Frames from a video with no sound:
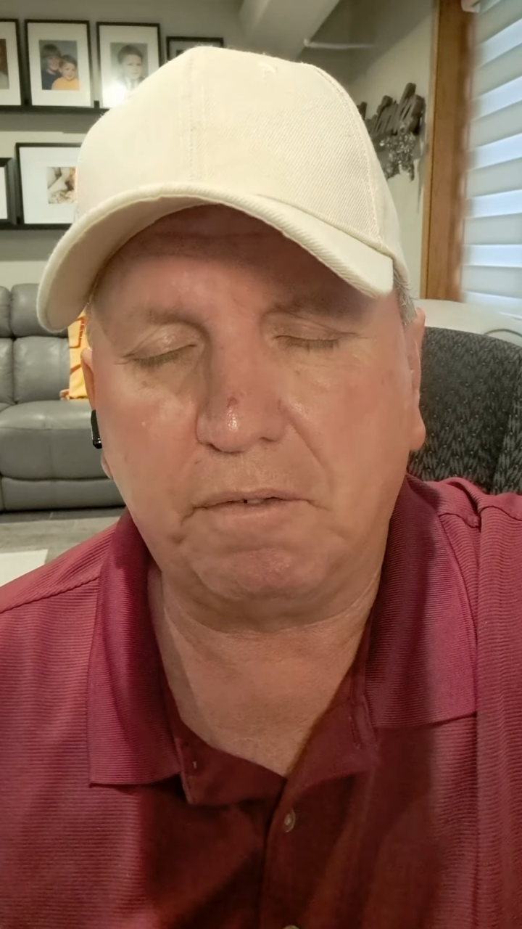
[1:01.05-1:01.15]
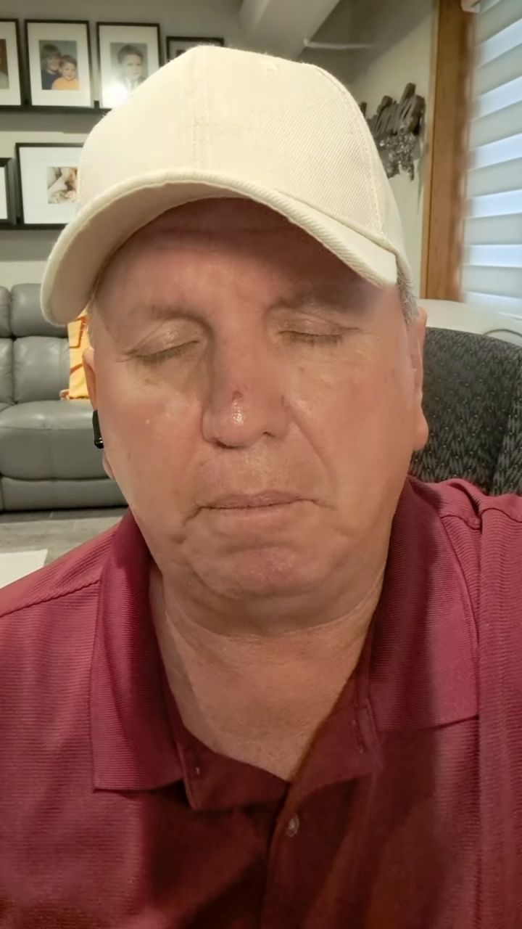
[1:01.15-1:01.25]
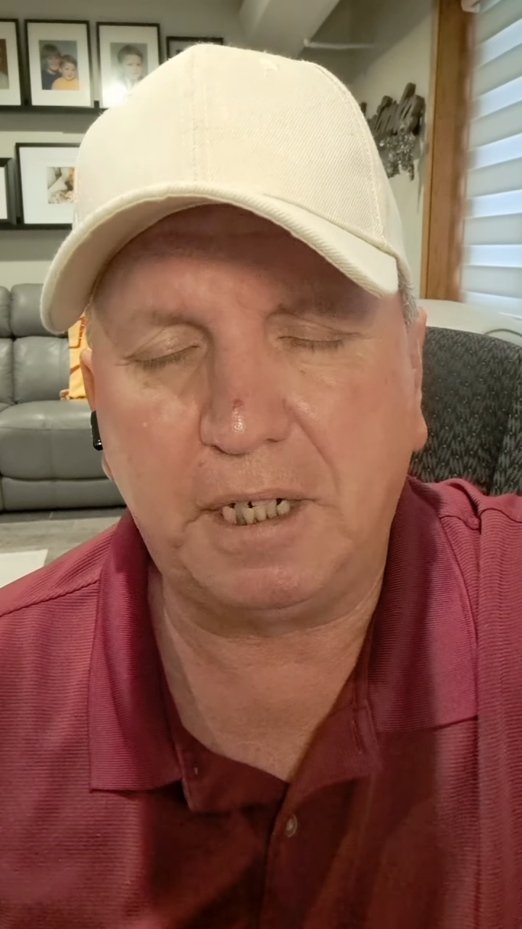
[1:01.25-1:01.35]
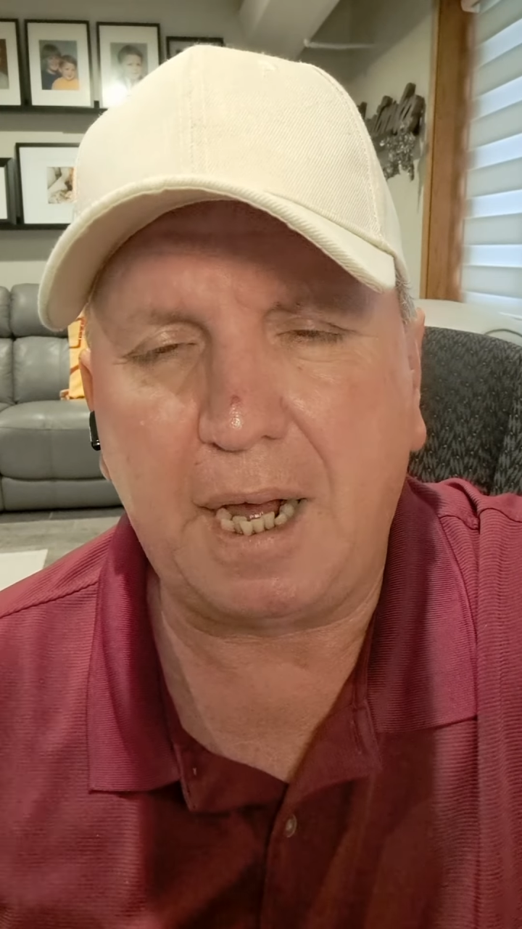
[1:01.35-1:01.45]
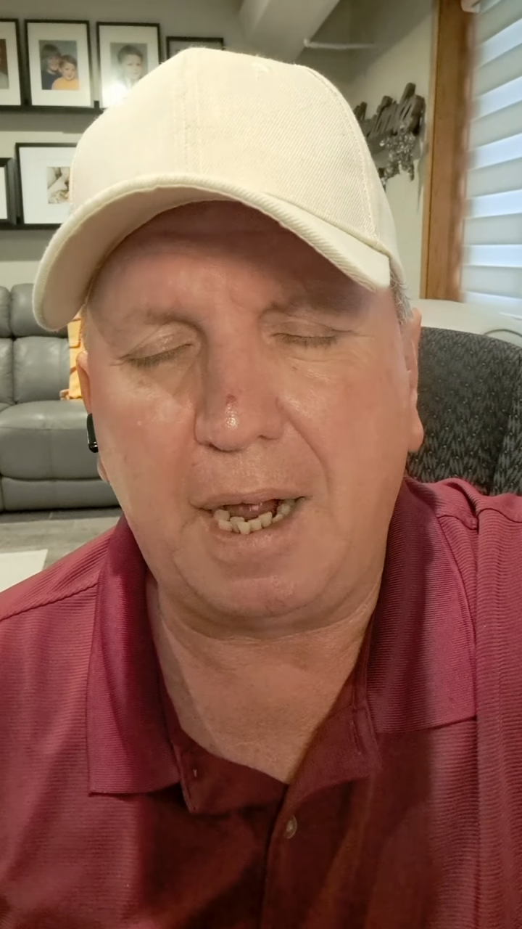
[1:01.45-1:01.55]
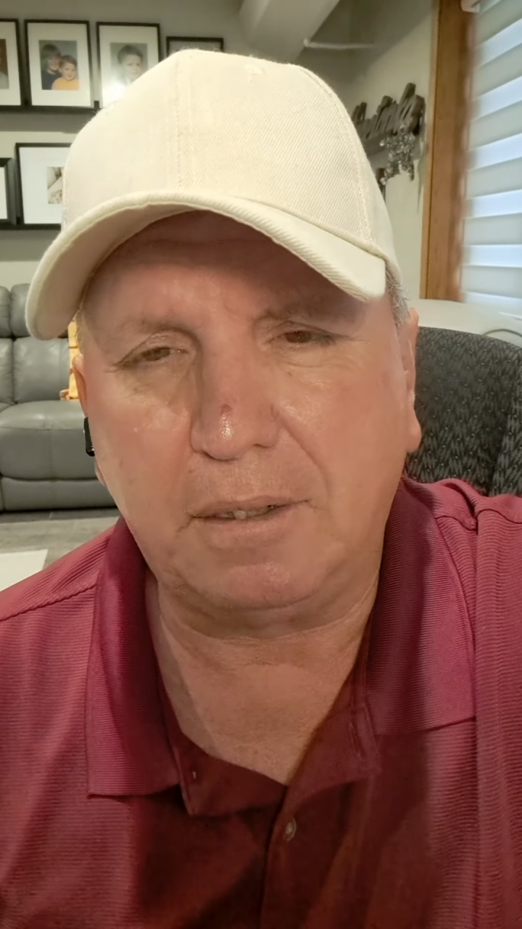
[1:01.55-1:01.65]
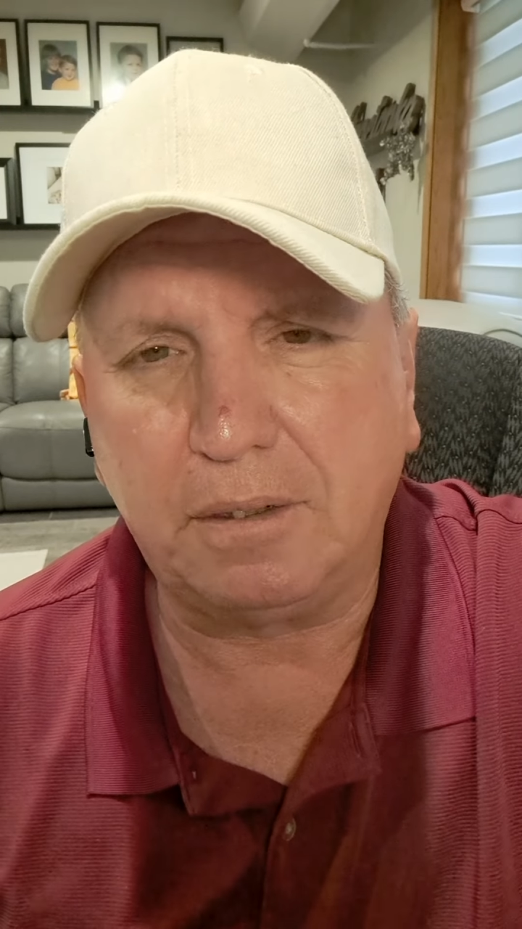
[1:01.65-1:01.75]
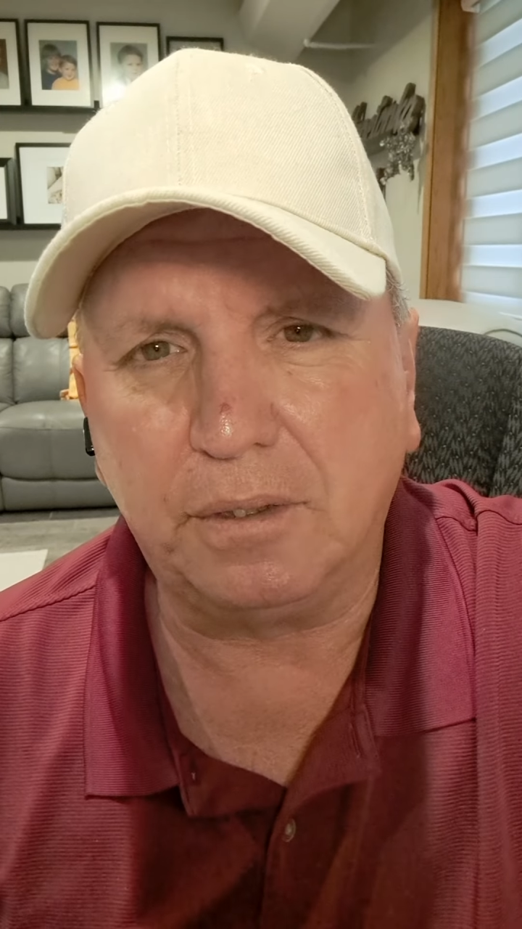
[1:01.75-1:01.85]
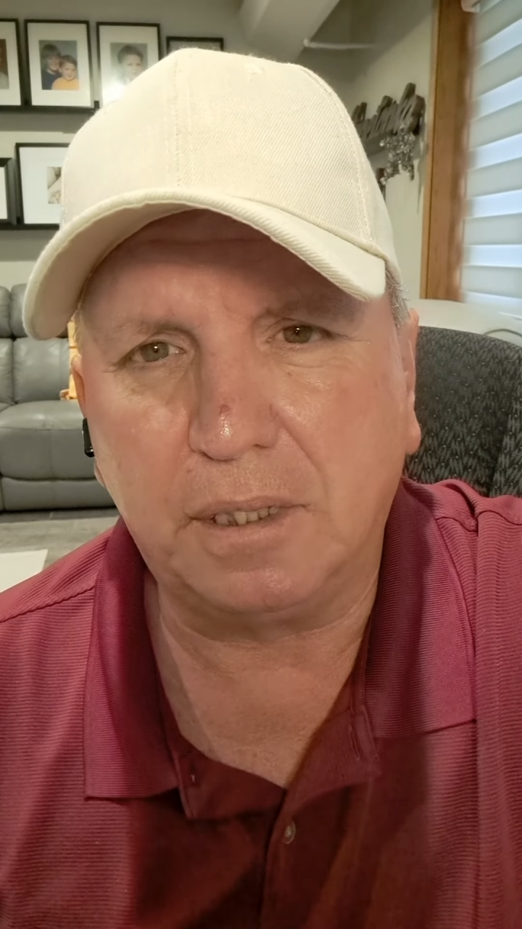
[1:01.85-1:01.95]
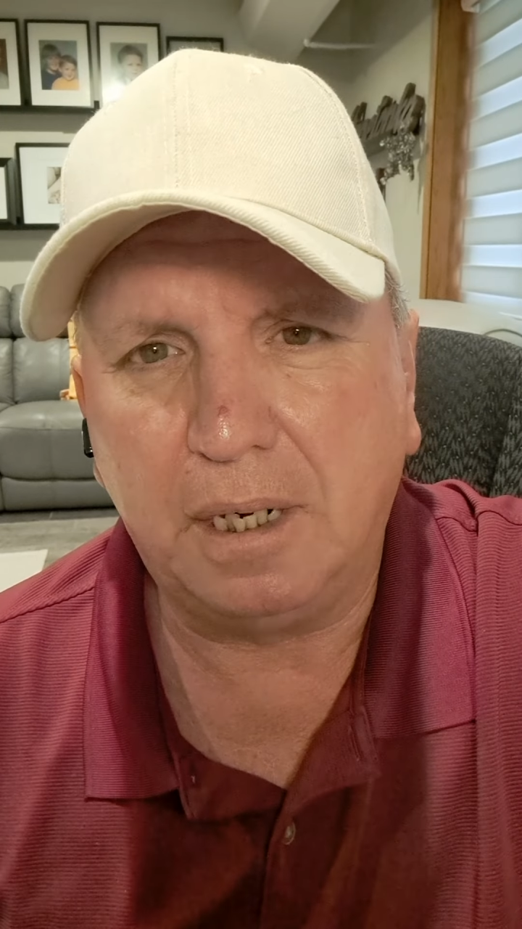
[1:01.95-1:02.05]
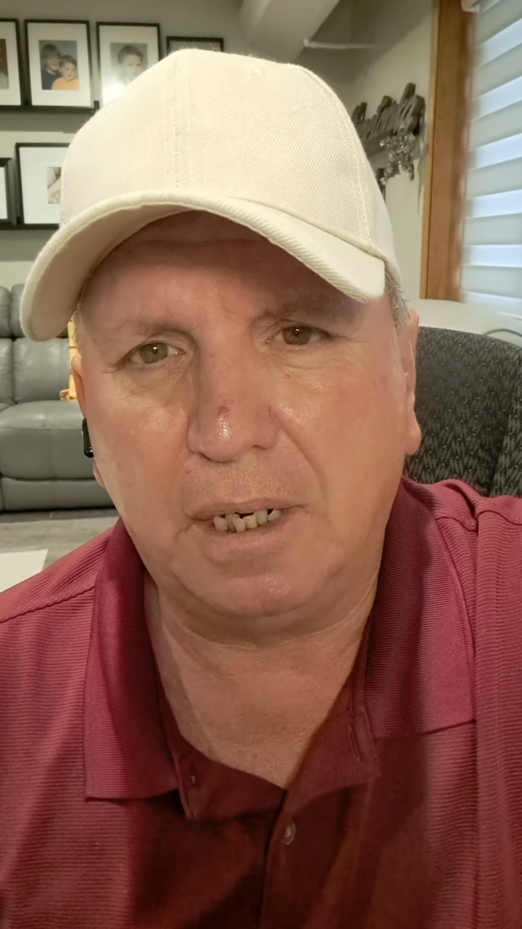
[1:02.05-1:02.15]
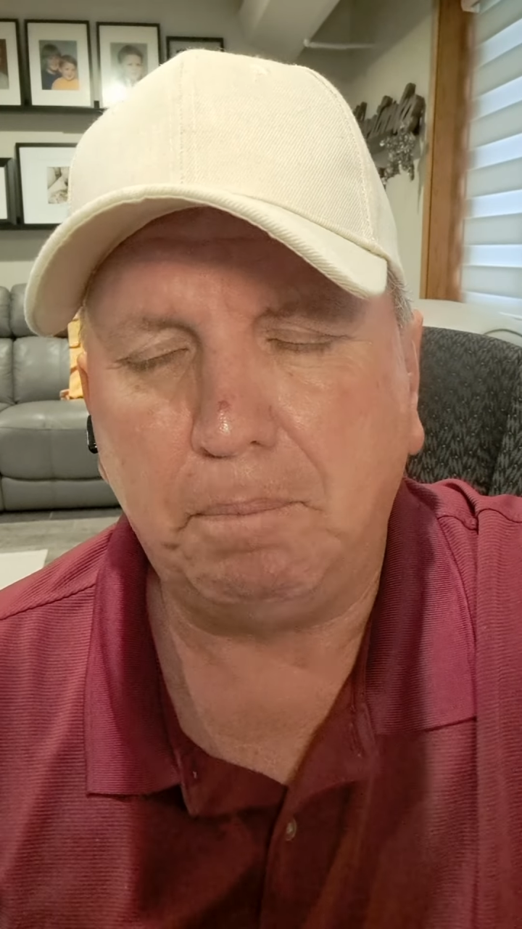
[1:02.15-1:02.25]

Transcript: from the doctors?